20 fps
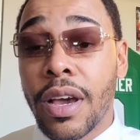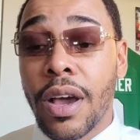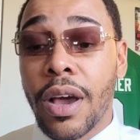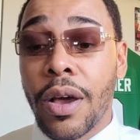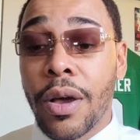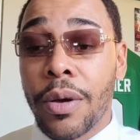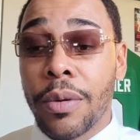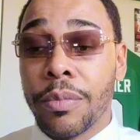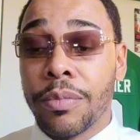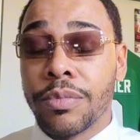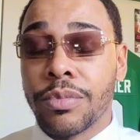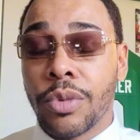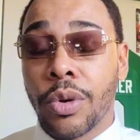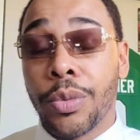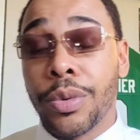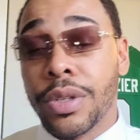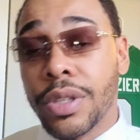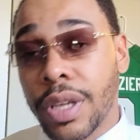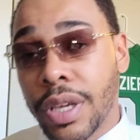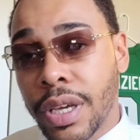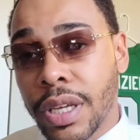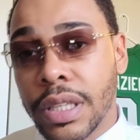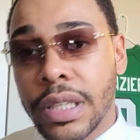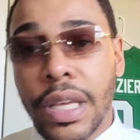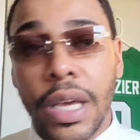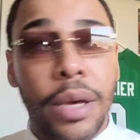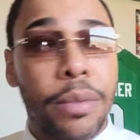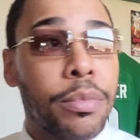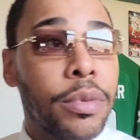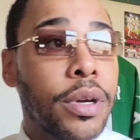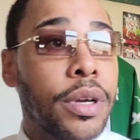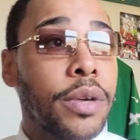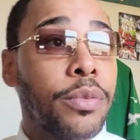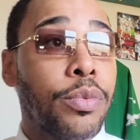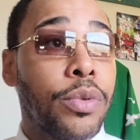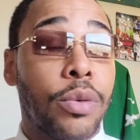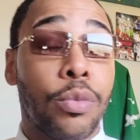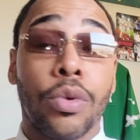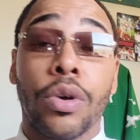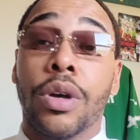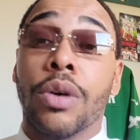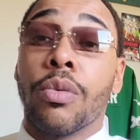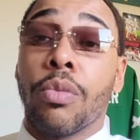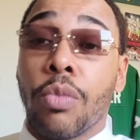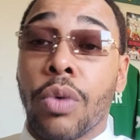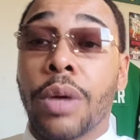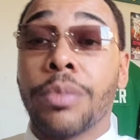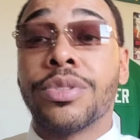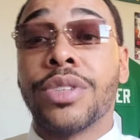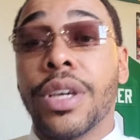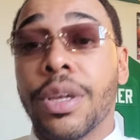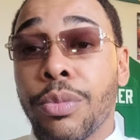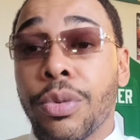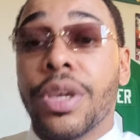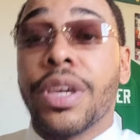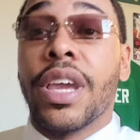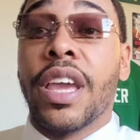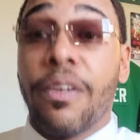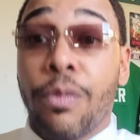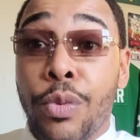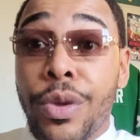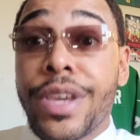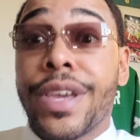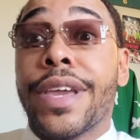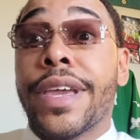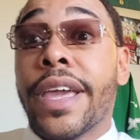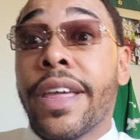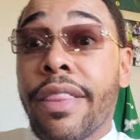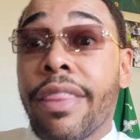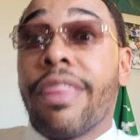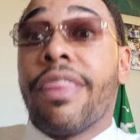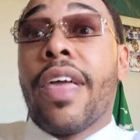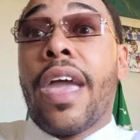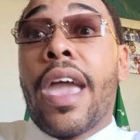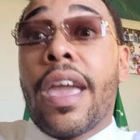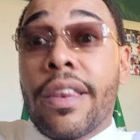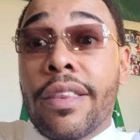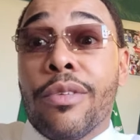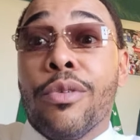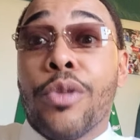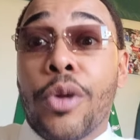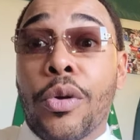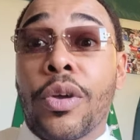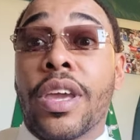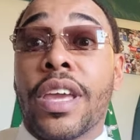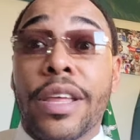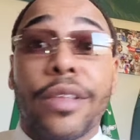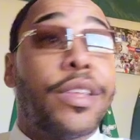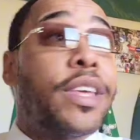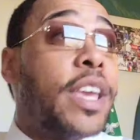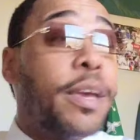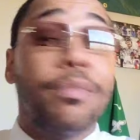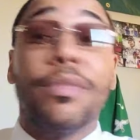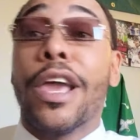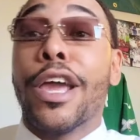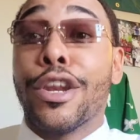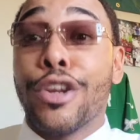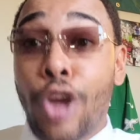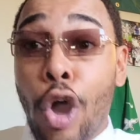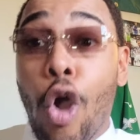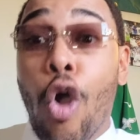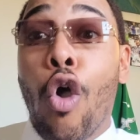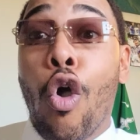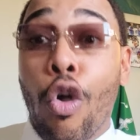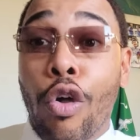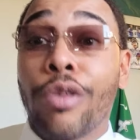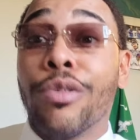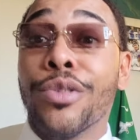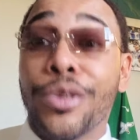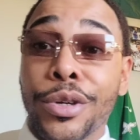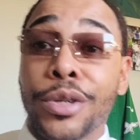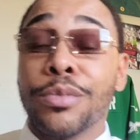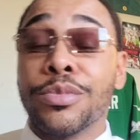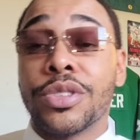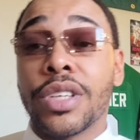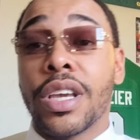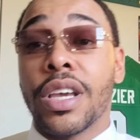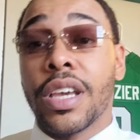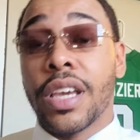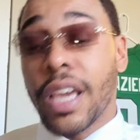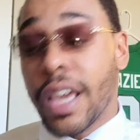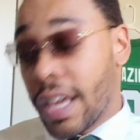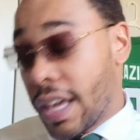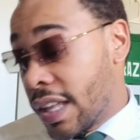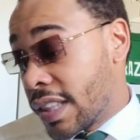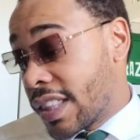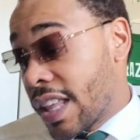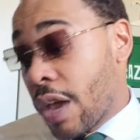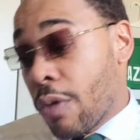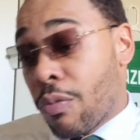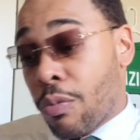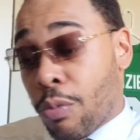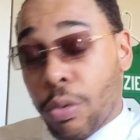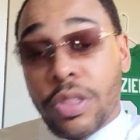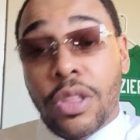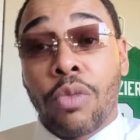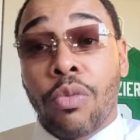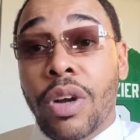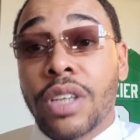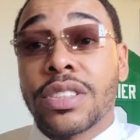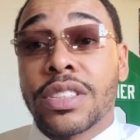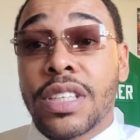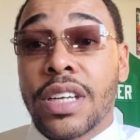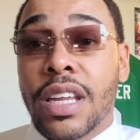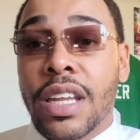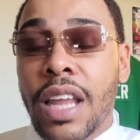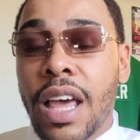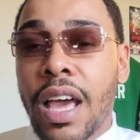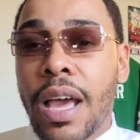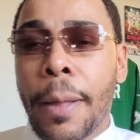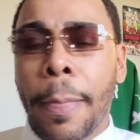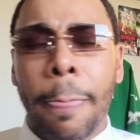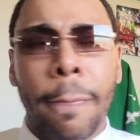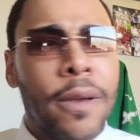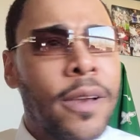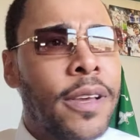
Um, well, we did get that, but well, what I'm saying, we if we can get that, you know, keep that dog, you know what I'm saying, and get that with the rest of the line,